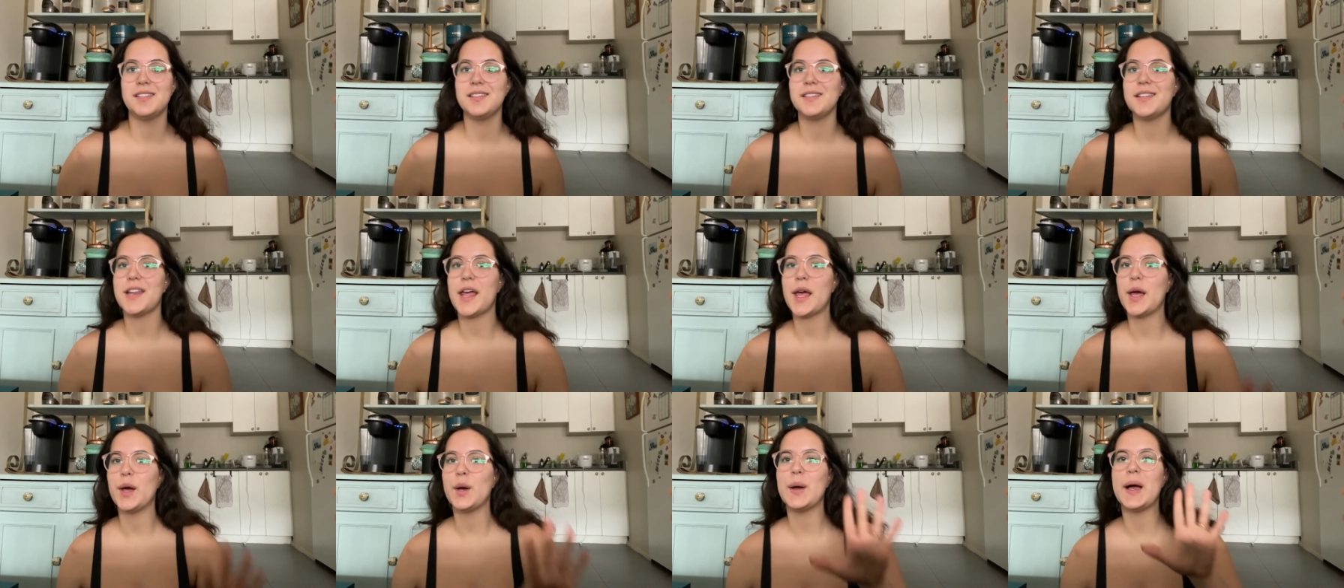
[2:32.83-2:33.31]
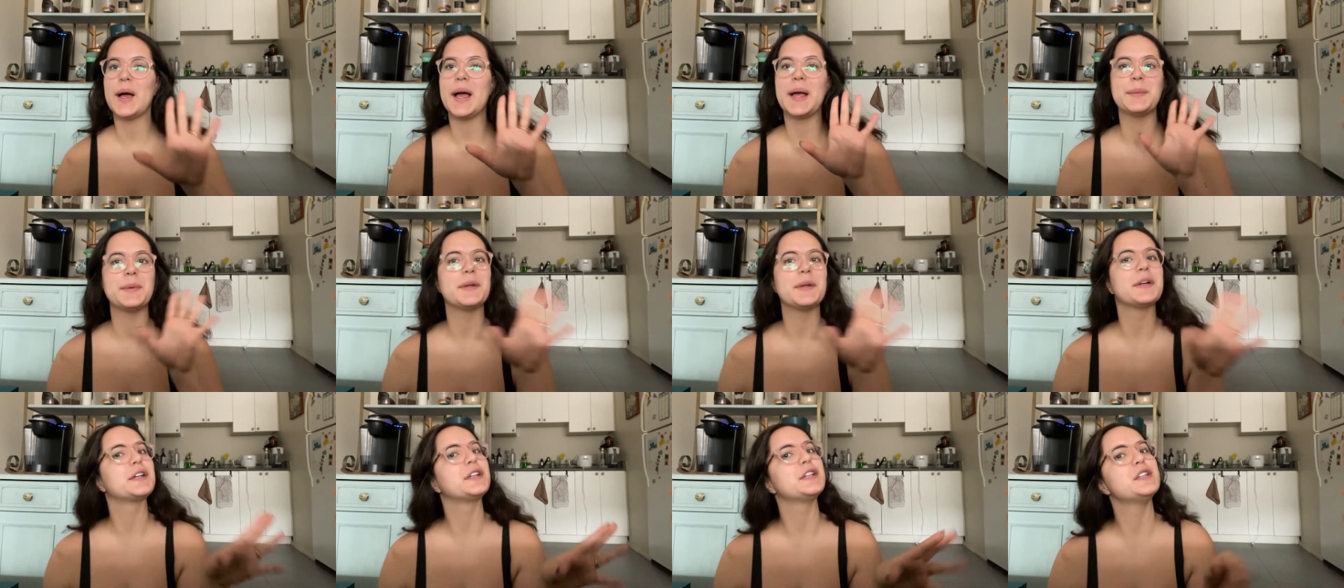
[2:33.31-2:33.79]
Now, I'm
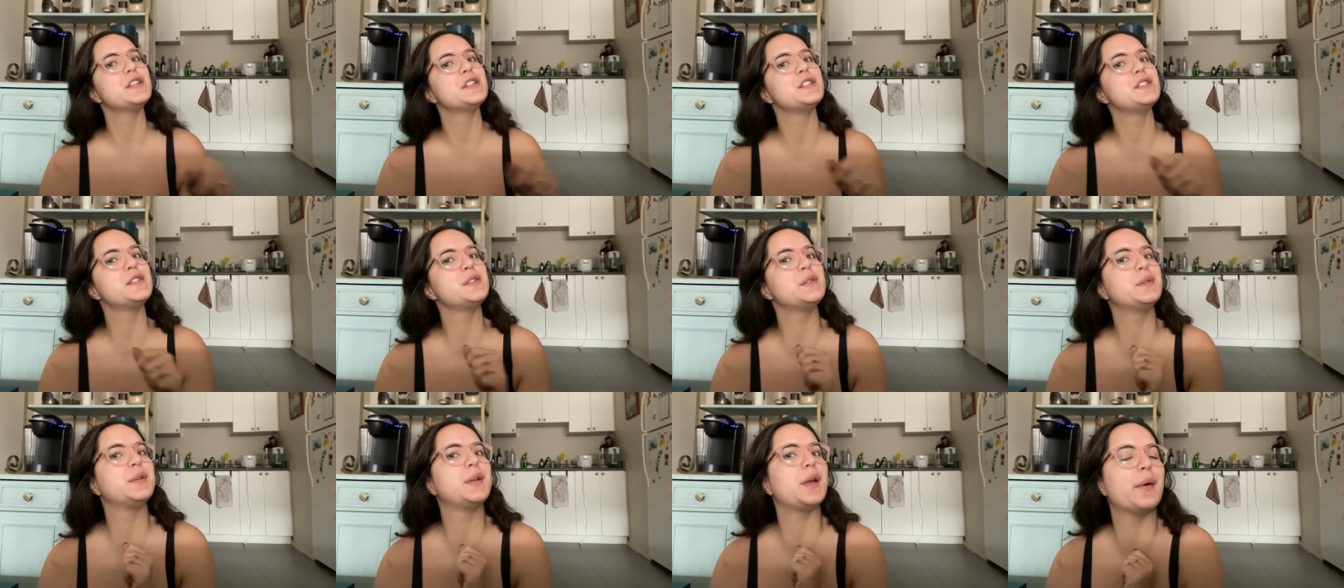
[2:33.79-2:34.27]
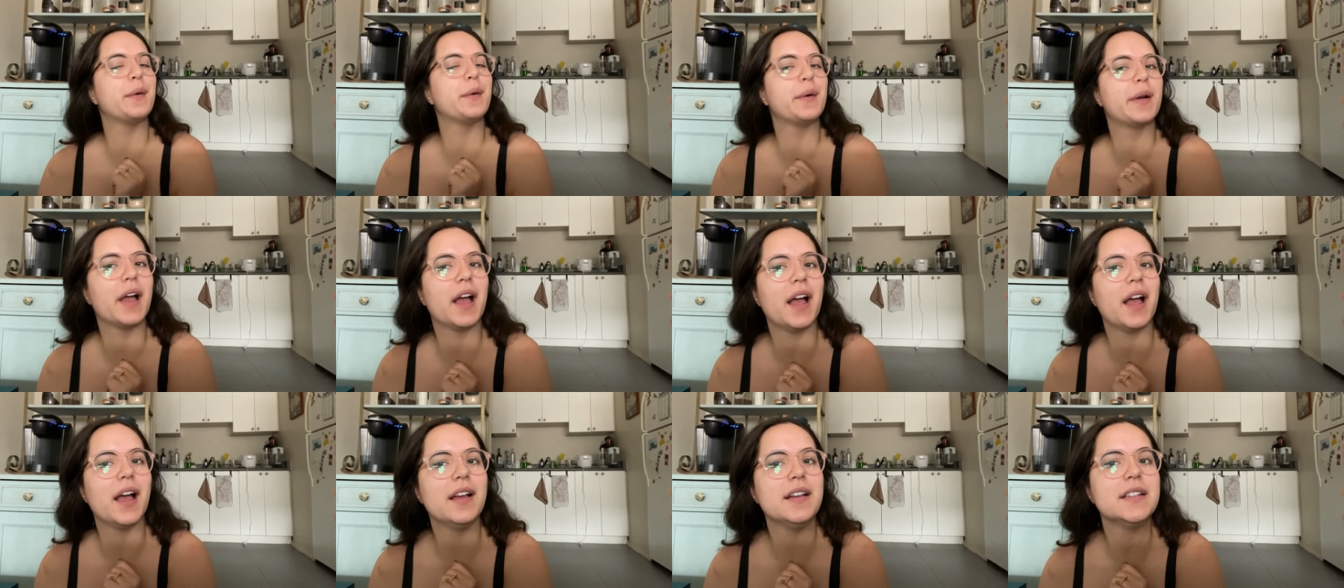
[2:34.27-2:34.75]
not gonna do
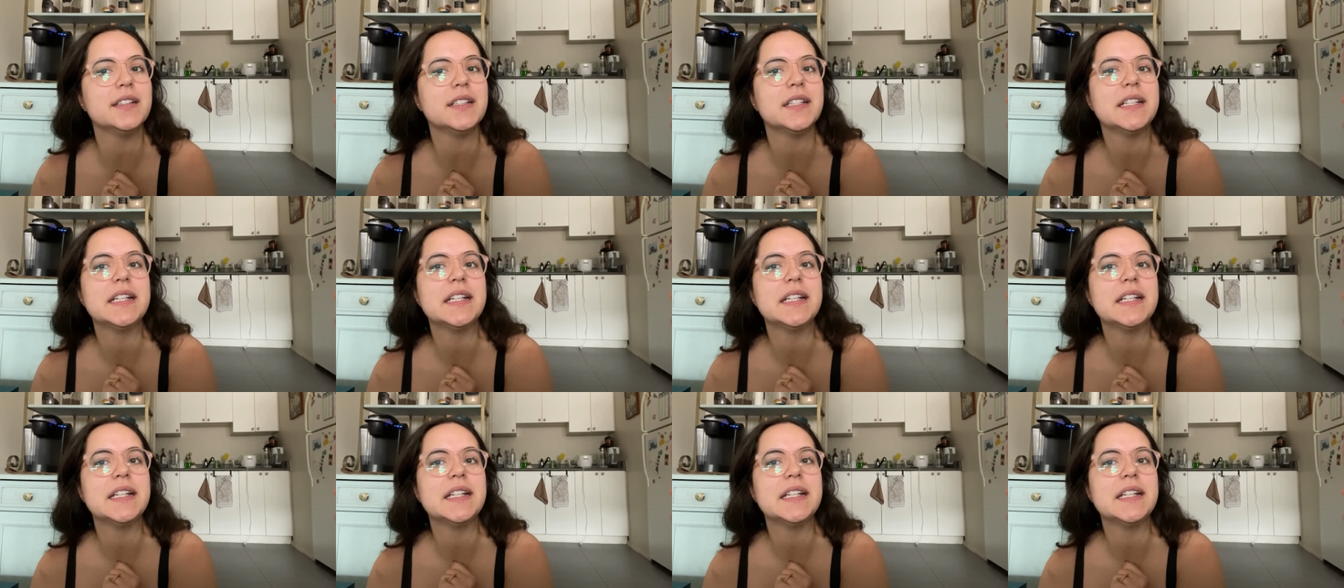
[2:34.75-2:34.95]
yoga,